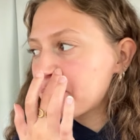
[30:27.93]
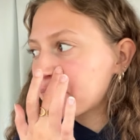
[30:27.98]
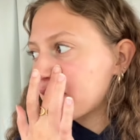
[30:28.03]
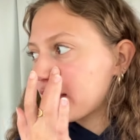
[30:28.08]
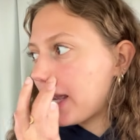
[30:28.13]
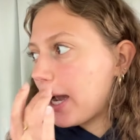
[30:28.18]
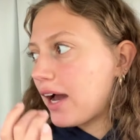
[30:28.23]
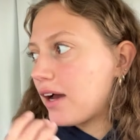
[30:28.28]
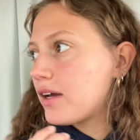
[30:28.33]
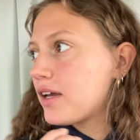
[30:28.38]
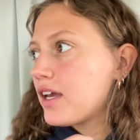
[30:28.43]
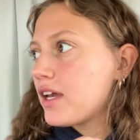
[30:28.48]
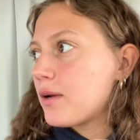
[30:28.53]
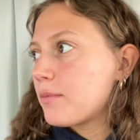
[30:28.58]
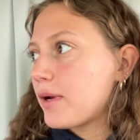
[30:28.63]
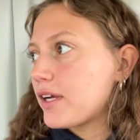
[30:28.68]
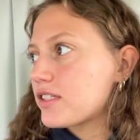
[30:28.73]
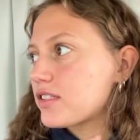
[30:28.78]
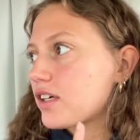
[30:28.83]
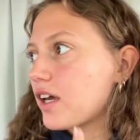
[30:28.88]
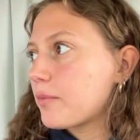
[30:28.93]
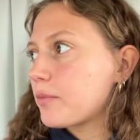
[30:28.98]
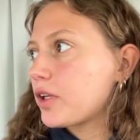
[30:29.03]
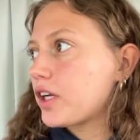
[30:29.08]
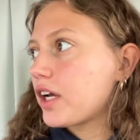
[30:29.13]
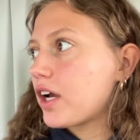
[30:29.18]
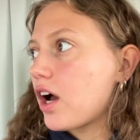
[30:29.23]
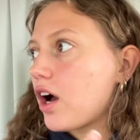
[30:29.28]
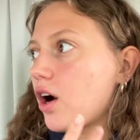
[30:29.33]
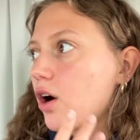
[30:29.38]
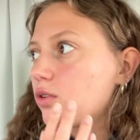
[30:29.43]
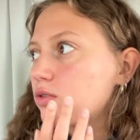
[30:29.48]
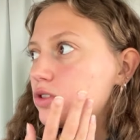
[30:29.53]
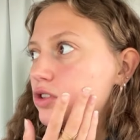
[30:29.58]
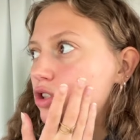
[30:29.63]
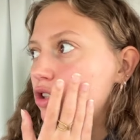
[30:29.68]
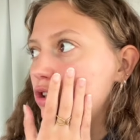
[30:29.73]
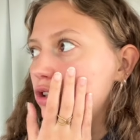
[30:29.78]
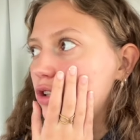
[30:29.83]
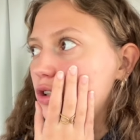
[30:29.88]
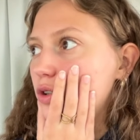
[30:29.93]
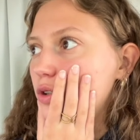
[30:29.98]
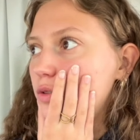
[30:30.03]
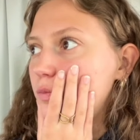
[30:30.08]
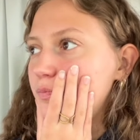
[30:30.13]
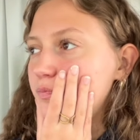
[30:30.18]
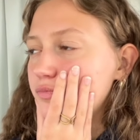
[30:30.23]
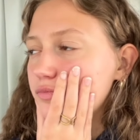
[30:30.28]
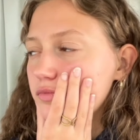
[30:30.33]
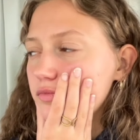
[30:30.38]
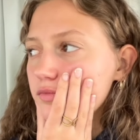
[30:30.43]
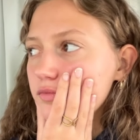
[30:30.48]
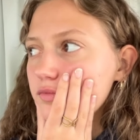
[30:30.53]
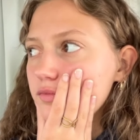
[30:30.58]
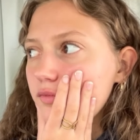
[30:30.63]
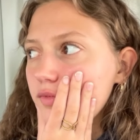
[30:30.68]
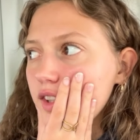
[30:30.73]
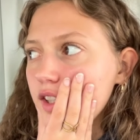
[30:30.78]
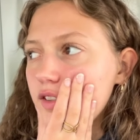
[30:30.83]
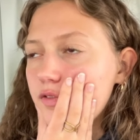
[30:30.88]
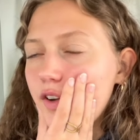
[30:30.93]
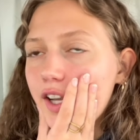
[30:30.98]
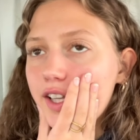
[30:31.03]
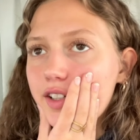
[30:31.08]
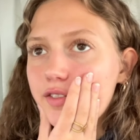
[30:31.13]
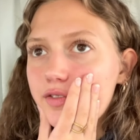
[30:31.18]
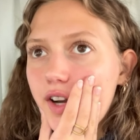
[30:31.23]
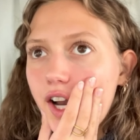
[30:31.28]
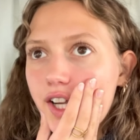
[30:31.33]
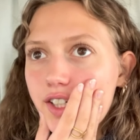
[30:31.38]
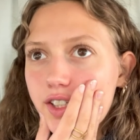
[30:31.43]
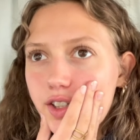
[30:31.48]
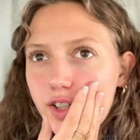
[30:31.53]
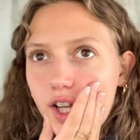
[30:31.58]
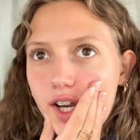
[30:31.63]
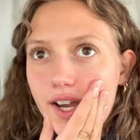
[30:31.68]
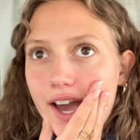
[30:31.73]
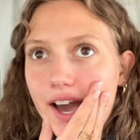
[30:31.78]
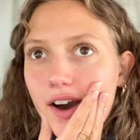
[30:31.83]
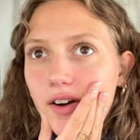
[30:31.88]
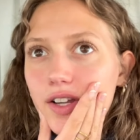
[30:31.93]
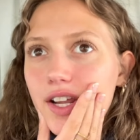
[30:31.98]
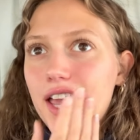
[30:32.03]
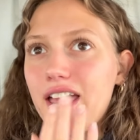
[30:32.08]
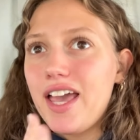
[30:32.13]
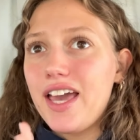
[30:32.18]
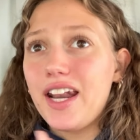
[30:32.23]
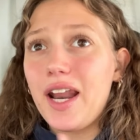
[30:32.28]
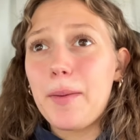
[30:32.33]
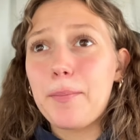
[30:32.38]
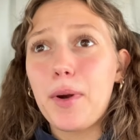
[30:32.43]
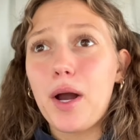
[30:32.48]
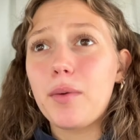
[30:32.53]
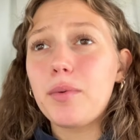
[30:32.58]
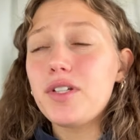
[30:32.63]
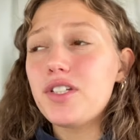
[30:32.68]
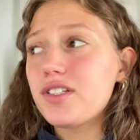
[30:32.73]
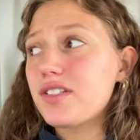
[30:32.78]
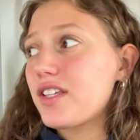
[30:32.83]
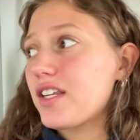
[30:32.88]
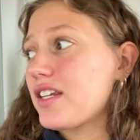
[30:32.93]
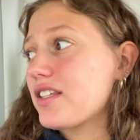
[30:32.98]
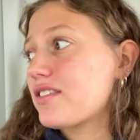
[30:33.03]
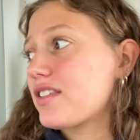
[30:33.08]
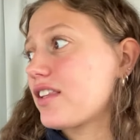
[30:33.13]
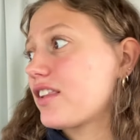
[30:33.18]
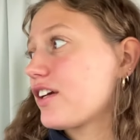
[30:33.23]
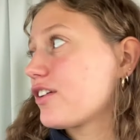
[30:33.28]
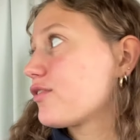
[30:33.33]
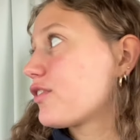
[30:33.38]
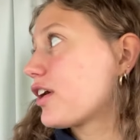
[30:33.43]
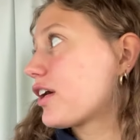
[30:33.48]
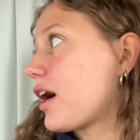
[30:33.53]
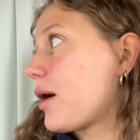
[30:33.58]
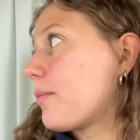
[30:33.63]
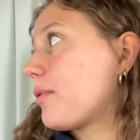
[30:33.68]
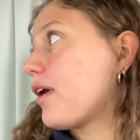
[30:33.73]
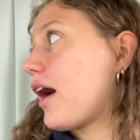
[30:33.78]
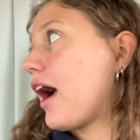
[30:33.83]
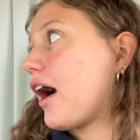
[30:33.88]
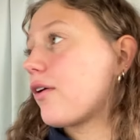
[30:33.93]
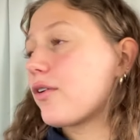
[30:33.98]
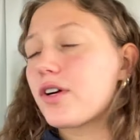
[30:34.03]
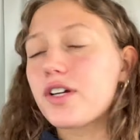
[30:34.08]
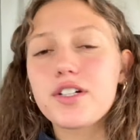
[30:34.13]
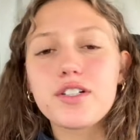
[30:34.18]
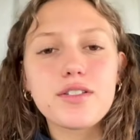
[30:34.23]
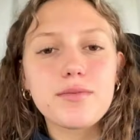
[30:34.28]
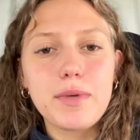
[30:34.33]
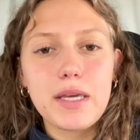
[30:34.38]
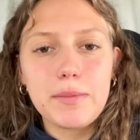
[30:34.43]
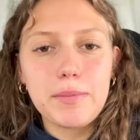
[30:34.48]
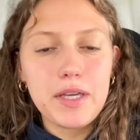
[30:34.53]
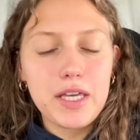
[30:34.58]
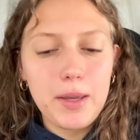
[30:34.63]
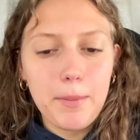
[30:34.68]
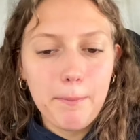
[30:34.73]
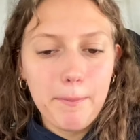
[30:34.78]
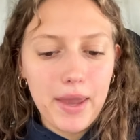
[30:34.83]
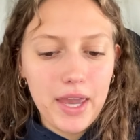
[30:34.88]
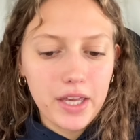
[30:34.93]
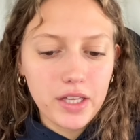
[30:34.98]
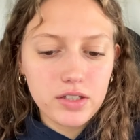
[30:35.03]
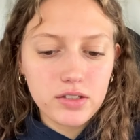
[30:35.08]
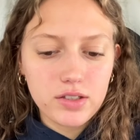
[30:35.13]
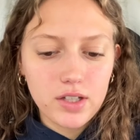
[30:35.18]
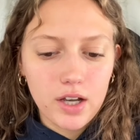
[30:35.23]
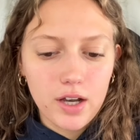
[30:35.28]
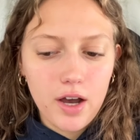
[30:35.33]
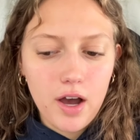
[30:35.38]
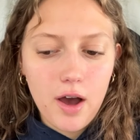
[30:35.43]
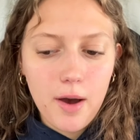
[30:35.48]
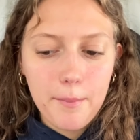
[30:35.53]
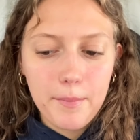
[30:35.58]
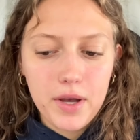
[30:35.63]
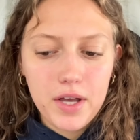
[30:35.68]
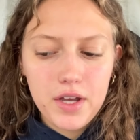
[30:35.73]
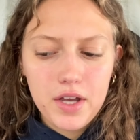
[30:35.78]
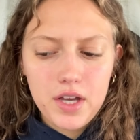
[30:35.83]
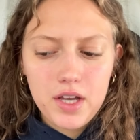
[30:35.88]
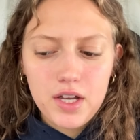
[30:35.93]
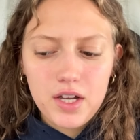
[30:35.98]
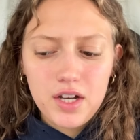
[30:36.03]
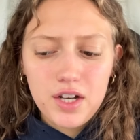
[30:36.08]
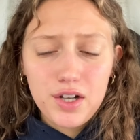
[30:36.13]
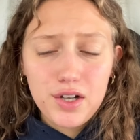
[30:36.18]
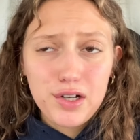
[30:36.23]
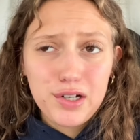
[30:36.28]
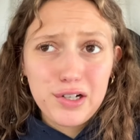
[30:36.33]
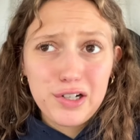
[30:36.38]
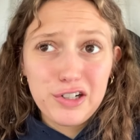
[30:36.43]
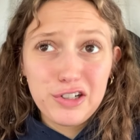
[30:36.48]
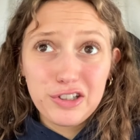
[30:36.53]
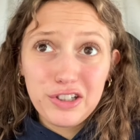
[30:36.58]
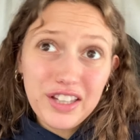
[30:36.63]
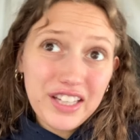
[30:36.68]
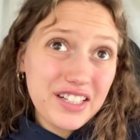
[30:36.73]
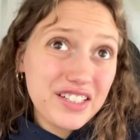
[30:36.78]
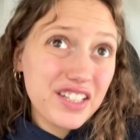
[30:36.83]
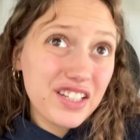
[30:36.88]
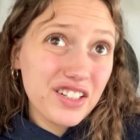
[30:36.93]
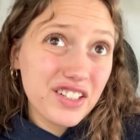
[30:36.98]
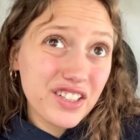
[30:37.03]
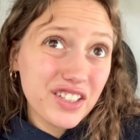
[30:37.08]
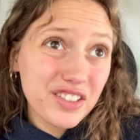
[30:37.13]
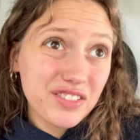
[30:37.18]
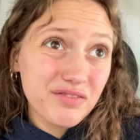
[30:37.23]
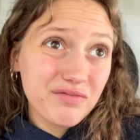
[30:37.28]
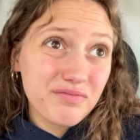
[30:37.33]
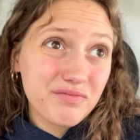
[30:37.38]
yeah. Basically, I'm gonna go to, if I can find a lookout, I'm probably just gonna sit there for a couple hours, maybe make some early dinner,